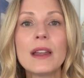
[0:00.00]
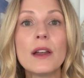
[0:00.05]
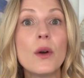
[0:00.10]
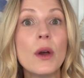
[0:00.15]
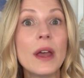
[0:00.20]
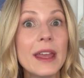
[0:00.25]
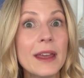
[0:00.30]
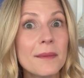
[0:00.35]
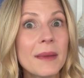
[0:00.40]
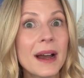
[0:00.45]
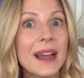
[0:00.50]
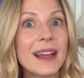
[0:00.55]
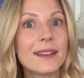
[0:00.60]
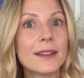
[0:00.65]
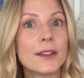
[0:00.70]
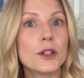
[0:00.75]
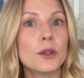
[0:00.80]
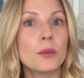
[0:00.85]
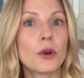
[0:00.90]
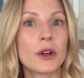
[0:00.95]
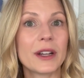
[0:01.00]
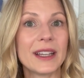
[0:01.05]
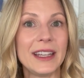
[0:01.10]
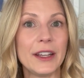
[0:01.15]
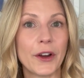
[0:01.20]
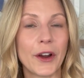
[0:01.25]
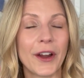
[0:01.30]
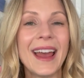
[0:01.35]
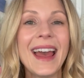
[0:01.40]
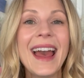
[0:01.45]
Am I a little more
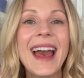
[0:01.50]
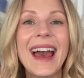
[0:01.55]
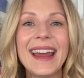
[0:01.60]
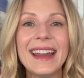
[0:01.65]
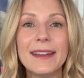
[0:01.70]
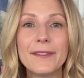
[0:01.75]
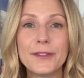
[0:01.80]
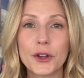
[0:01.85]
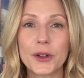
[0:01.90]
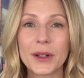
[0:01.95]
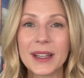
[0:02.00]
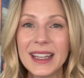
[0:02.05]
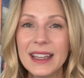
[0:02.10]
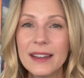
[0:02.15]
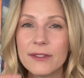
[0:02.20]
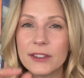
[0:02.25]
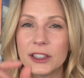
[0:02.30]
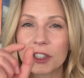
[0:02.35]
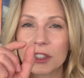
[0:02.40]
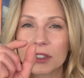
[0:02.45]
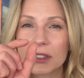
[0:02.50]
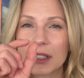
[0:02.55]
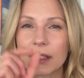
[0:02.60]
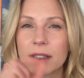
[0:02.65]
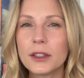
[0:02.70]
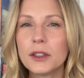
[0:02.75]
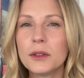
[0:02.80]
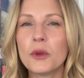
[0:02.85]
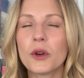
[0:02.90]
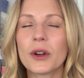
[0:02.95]
here? And if you're even just a
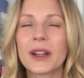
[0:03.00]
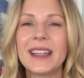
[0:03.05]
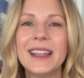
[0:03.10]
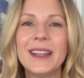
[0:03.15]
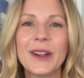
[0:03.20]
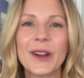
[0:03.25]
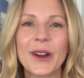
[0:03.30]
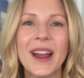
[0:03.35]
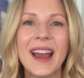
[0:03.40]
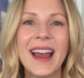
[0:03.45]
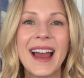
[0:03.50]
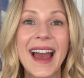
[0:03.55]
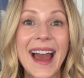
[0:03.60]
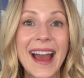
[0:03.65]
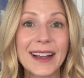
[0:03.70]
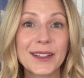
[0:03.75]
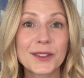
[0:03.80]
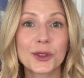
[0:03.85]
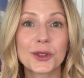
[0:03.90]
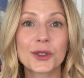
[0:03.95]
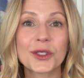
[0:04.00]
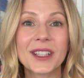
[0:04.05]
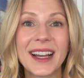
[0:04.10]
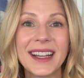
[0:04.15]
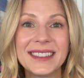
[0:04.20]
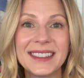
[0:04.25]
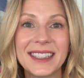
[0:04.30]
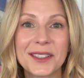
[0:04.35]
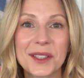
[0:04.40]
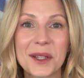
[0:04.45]
little more here,
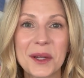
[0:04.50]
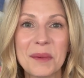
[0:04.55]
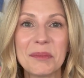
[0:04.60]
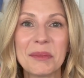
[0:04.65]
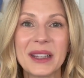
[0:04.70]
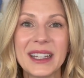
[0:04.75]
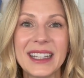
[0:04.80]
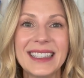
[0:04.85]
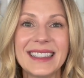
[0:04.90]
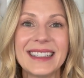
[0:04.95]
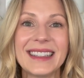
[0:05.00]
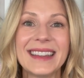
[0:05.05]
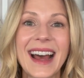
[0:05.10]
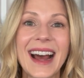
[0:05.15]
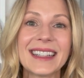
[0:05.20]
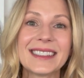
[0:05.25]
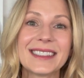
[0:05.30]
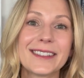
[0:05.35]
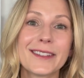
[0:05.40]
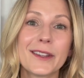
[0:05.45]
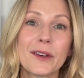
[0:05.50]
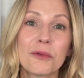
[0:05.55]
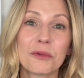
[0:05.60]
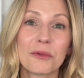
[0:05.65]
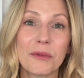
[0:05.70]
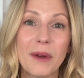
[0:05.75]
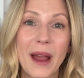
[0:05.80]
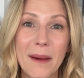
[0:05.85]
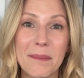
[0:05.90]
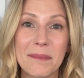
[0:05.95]
exercise is complete. That's the
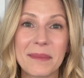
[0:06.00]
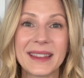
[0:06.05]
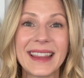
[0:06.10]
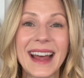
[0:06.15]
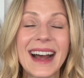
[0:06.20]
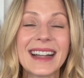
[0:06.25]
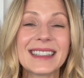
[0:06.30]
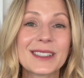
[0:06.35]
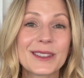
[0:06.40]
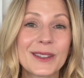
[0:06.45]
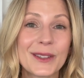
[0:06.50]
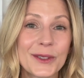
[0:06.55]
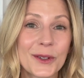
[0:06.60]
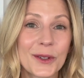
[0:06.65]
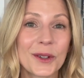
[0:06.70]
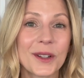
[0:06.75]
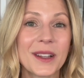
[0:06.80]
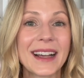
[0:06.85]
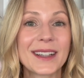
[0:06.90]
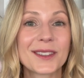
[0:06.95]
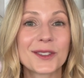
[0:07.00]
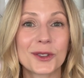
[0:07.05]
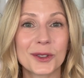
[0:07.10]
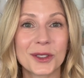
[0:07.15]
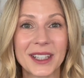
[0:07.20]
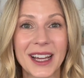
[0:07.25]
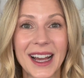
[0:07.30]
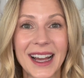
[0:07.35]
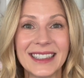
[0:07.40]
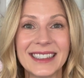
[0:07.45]
rep. That's the neural
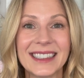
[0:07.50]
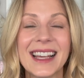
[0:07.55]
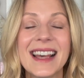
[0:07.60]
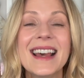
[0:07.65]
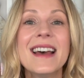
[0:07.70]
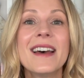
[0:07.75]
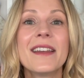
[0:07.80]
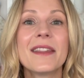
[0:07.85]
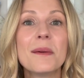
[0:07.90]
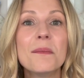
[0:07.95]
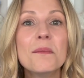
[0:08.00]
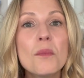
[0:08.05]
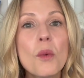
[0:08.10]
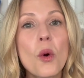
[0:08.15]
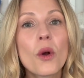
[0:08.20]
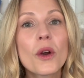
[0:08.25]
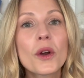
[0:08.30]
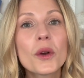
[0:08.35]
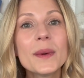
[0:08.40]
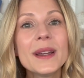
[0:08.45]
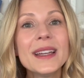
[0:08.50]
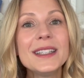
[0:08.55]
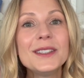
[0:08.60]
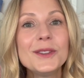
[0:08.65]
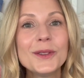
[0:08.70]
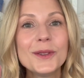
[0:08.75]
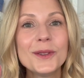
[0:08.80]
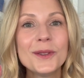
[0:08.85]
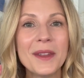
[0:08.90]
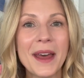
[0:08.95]
exercise. The more we
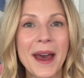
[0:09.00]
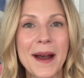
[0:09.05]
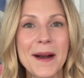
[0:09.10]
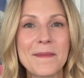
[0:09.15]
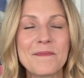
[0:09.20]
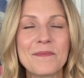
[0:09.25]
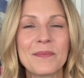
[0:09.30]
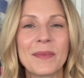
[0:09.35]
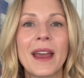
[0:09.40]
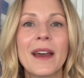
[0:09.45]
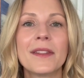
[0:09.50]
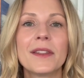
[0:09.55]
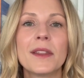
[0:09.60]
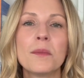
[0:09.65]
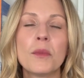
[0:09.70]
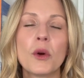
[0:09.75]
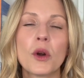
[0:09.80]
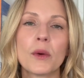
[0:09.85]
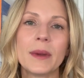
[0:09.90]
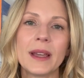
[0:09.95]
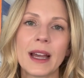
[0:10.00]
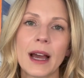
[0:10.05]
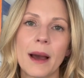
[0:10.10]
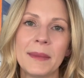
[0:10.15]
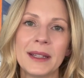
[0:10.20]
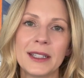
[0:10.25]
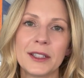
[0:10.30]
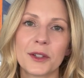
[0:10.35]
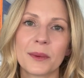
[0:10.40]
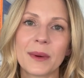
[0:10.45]
do them, the more we come
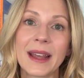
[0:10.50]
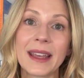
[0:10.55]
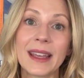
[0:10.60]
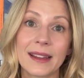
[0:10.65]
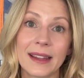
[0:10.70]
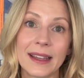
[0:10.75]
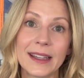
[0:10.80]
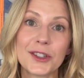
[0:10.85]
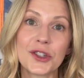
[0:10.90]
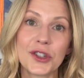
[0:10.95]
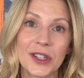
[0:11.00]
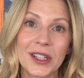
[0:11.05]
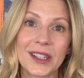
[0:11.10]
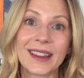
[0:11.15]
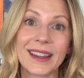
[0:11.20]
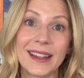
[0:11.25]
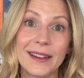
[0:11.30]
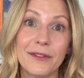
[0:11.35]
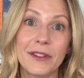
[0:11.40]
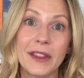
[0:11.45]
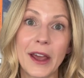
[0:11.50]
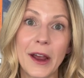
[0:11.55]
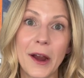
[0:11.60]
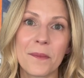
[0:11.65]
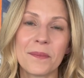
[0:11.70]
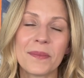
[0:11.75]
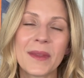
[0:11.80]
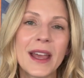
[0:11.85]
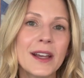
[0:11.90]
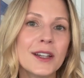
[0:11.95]
into regulation and live there.
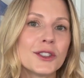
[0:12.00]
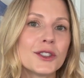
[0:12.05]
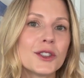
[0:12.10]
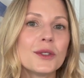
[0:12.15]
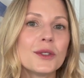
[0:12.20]
So